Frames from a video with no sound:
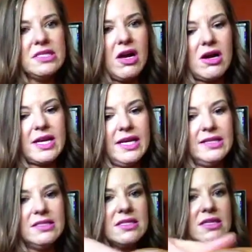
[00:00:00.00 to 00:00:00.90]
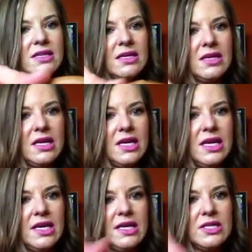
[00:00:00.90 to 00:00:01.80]
darkened.
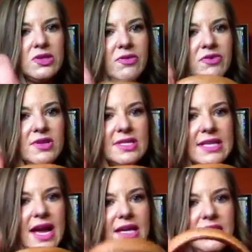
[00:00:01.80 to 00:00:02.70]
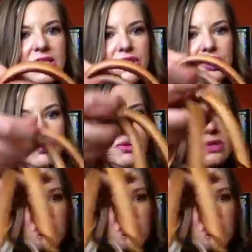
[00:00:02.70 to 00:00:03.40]
So if you decided to